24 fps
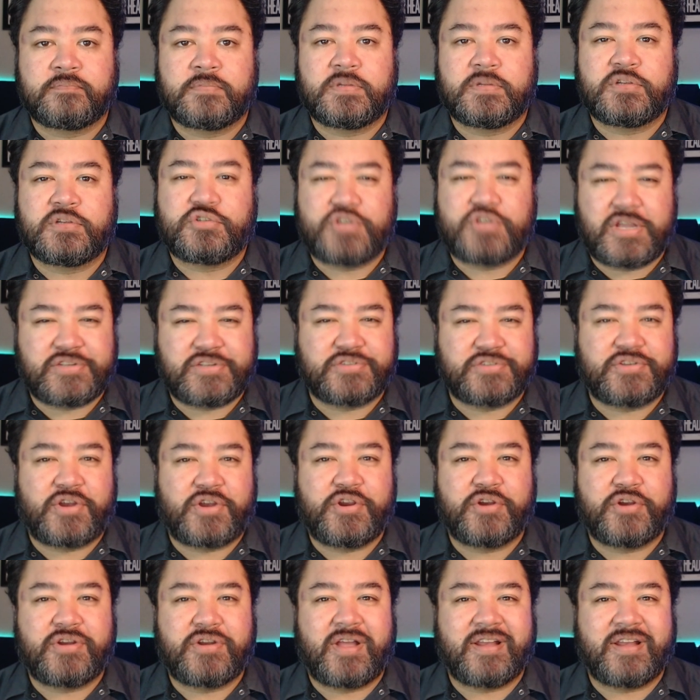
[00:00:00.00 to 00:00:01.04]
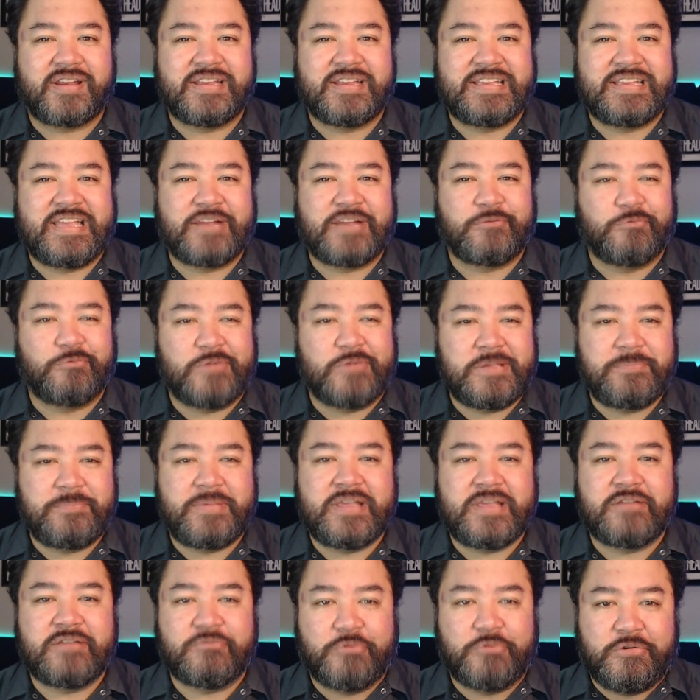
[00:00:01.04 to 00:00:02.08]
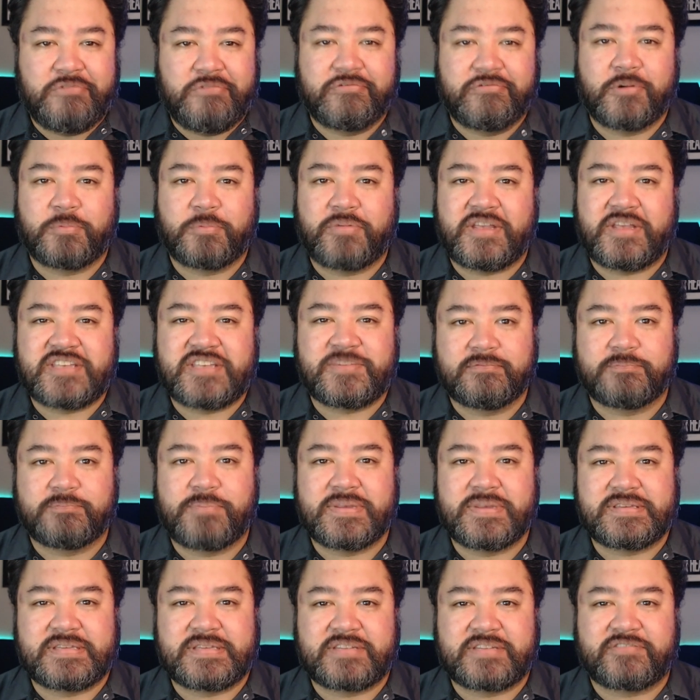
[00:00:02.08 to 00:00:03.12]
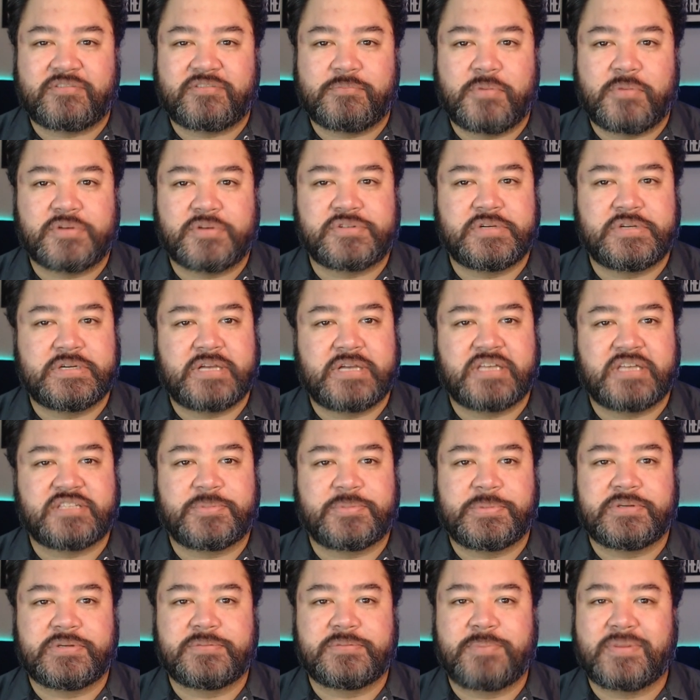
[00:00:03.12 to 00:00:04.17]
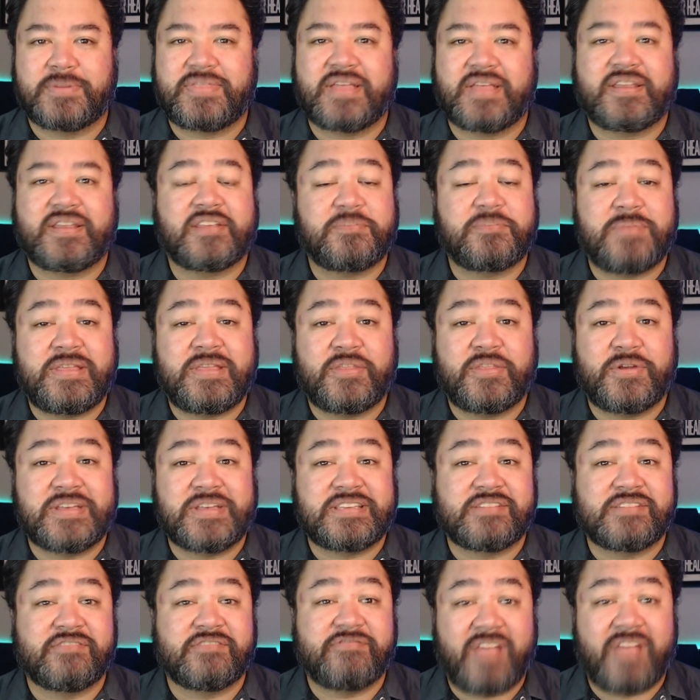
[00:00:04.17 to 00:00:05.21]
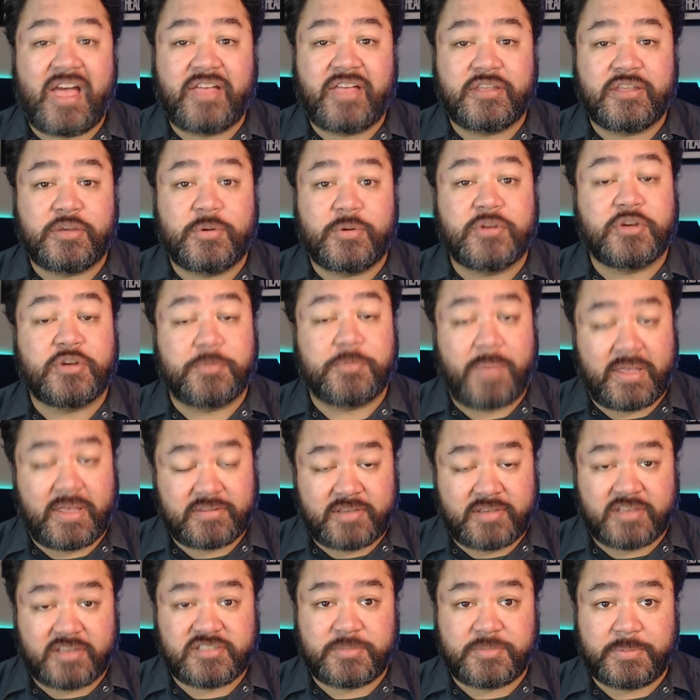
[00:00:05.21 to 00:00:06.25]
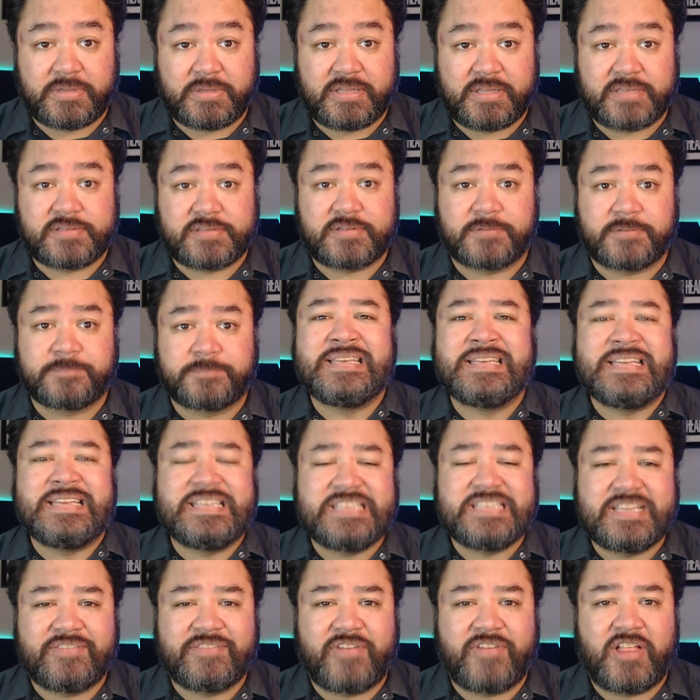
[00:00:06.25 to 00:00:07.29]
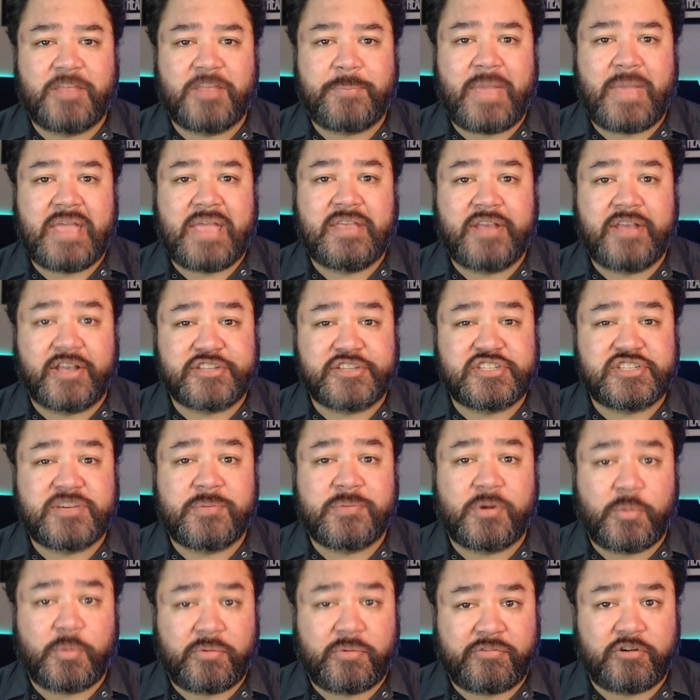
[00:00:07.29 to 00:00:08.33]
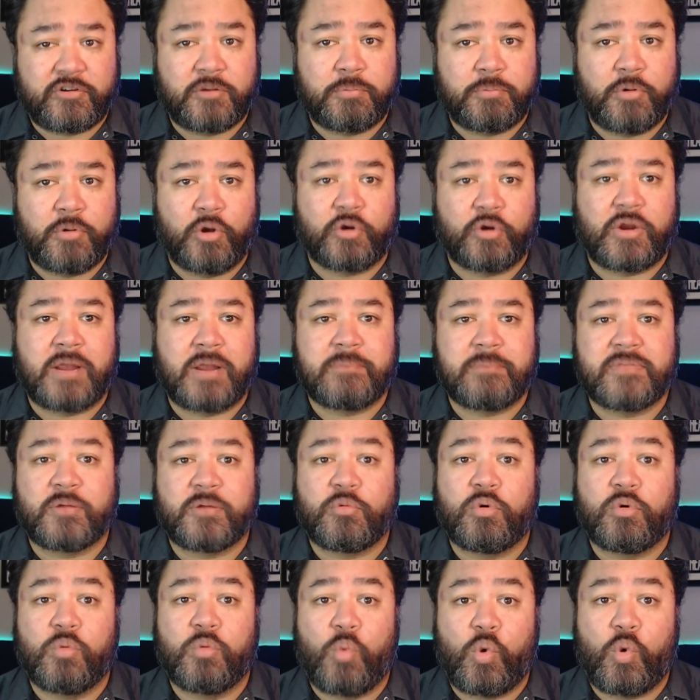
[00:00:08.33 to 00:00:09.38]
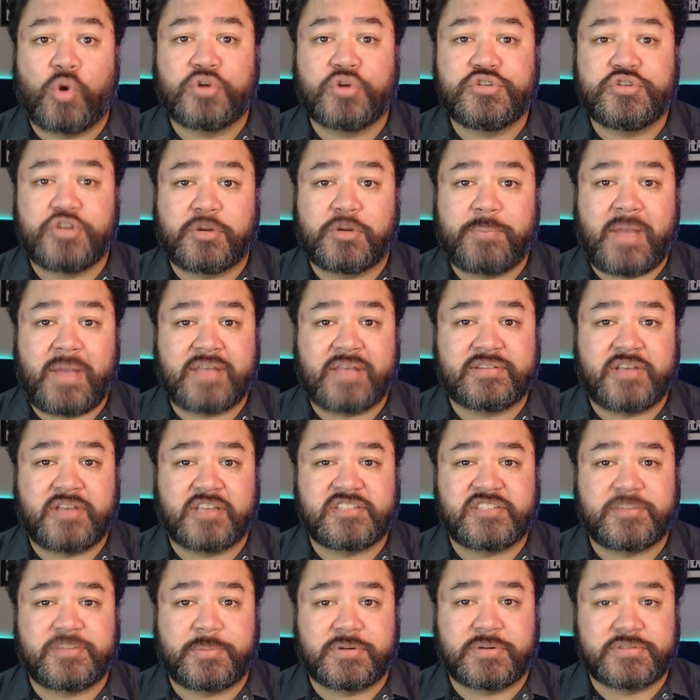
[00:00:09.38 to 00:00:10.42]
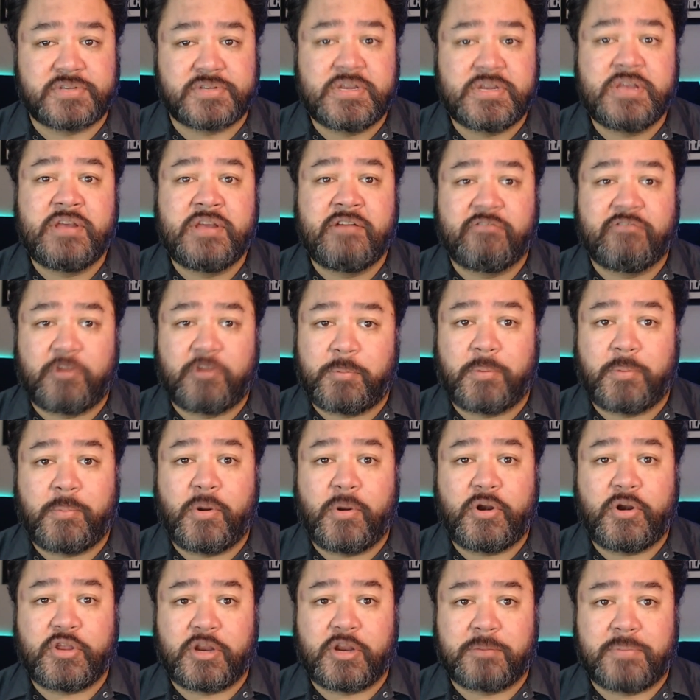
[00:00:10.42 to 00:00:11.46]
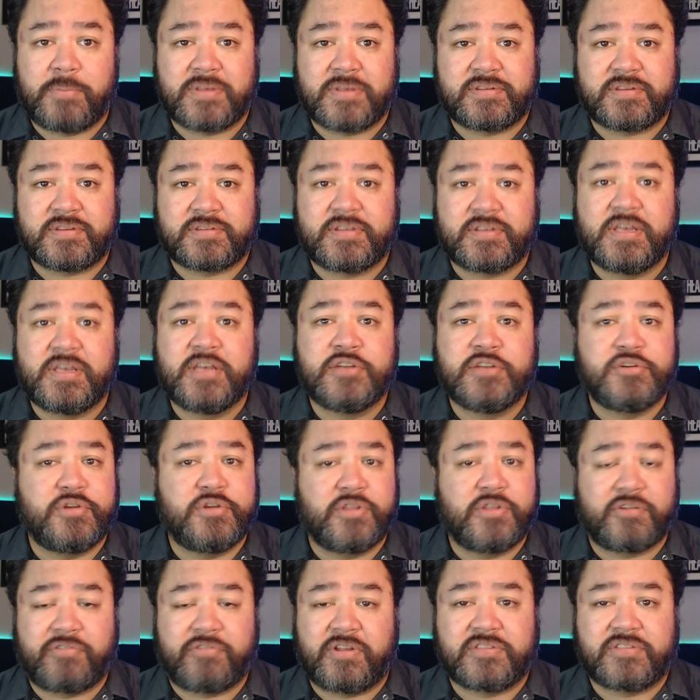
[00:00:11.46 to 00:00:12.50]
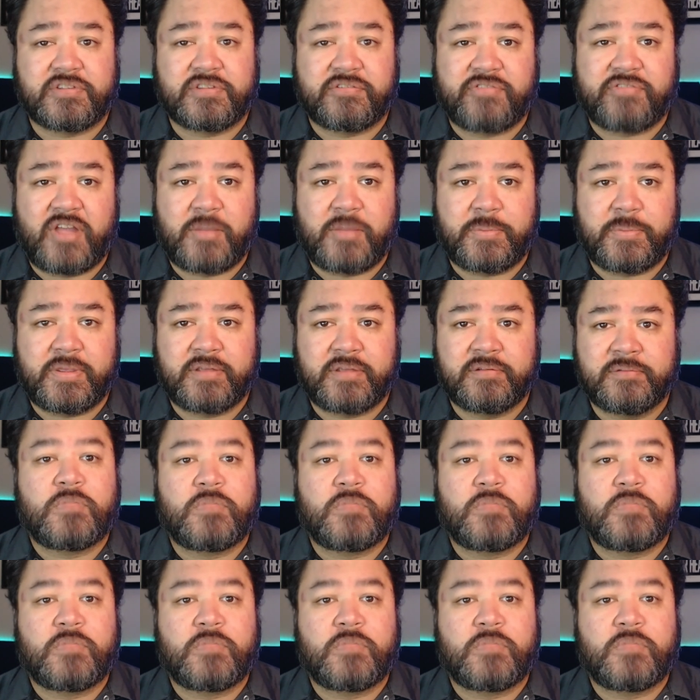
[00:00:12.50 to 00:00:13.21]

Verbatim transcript: Chances are you're not going to get repeat roof replacement business from most of your customers, but that doesn't mean there isn't value in your past customer list. Develop a customer referral program that rewards your past customers for promoting your business to their friends and family.